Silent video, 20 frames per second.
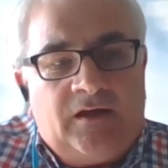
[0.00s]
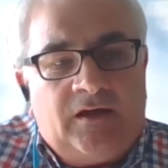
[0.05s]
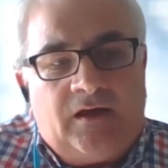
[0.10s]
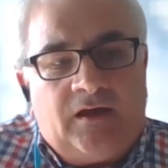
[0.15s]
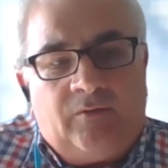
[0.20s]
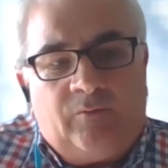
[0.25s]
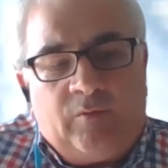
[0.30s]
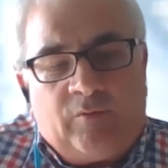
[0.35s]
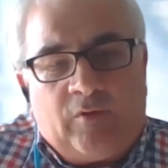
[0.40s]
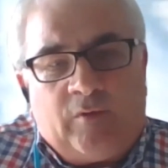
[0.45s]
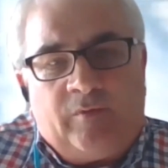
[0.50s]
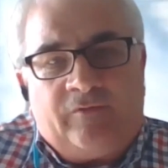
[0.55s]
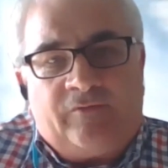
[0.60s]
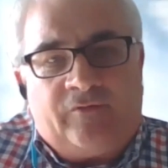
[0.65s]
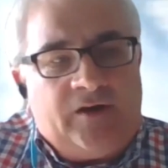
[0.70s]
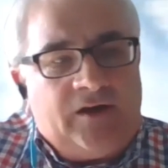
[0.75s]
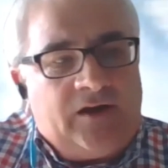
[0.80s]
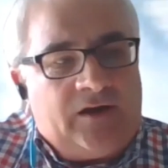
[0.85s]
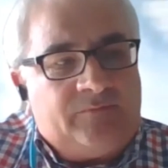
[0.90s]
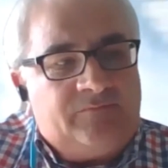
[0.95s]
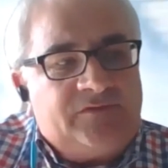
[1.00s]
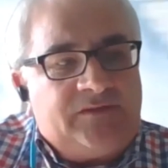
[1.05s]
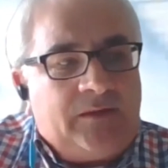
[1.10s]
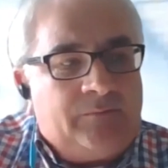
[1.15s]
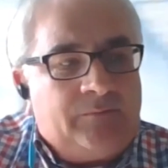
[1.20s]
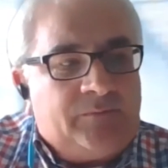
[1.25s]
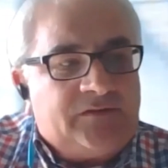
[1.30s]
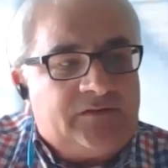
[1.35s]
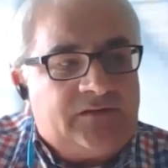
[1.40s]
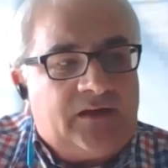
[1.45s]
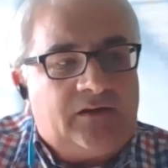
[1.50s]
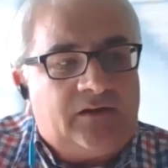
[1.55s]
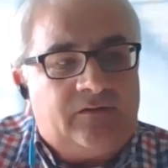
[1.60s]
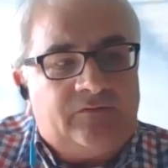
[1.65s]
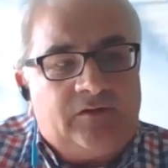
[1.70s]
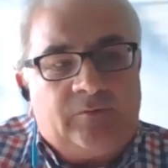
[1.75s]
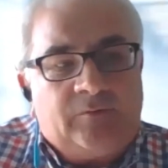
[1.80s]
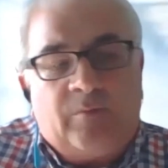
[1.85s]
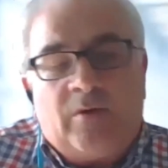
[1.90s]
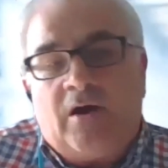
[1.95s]
We probably freed up 10% of
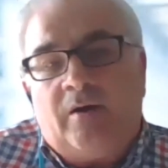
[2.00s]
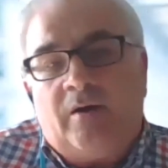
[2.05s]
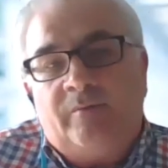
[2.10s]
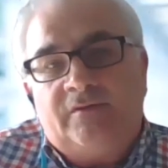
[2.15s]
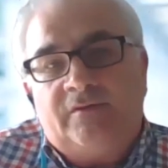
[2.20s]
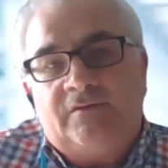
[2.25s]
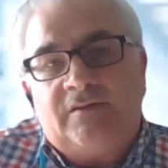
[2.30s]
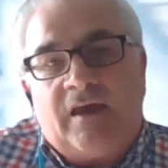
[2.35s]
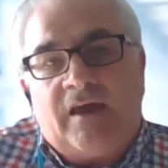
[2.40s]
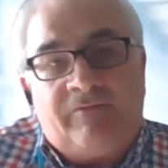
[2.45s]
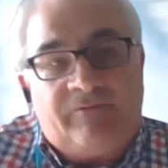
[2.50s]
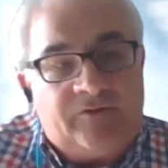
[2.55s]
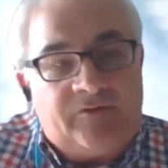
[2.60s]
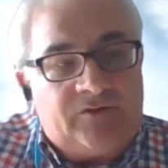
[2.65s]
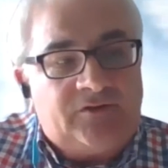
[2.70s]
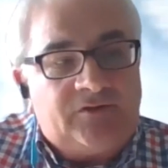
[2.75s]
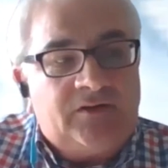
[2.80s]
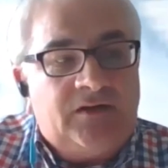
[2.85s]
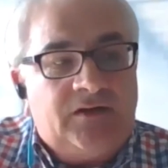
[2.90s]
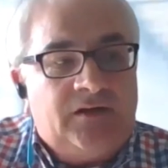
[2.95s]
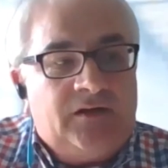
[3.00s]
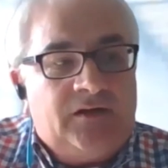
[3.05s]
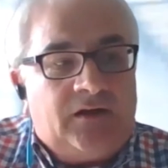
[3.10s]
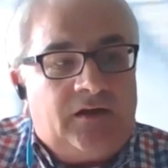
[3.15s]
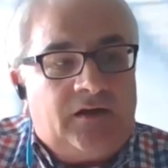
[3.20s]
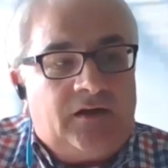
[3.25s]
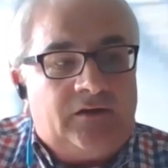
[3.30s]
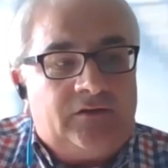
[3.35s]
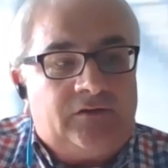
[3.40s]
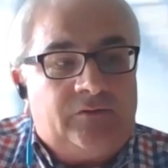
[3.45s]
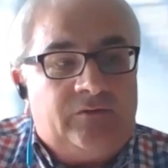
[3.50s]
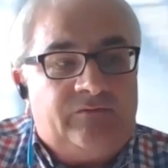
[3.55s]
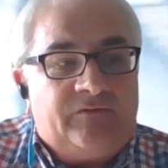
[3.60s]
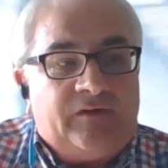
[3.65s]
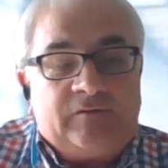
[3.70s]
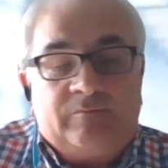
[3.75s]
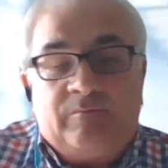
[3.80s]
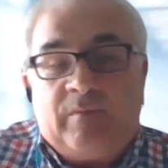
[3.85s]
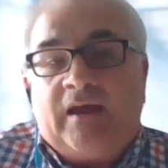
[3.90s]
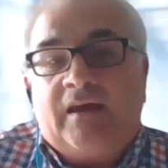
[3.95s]
the department's effort to
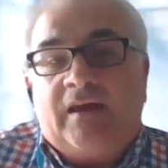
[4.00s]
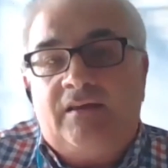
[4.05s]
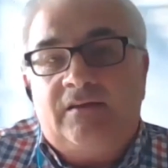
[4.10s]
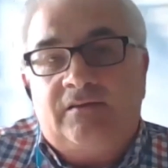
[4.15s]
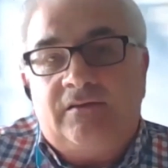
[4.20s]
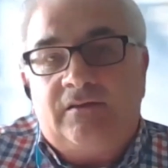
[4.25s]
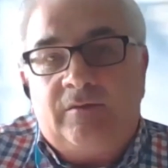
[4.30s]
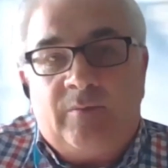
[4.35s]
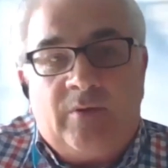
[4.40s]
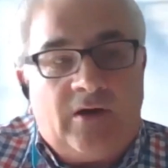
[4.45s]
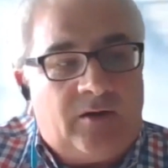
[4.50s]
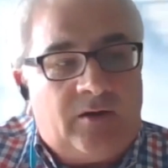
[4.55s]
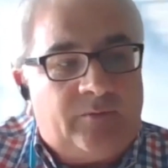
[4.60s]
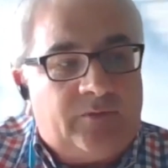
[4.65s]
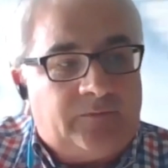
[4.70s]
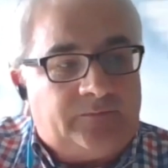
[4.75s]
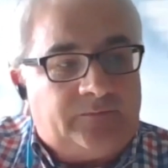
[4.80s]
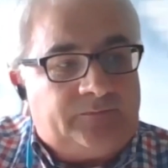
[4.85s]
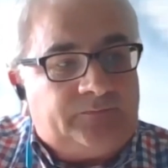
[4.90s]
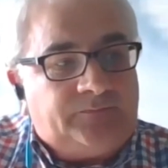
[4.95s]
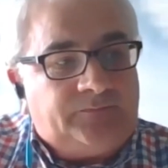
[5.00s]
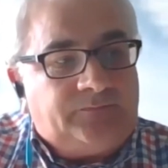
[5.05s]
invest back into the department.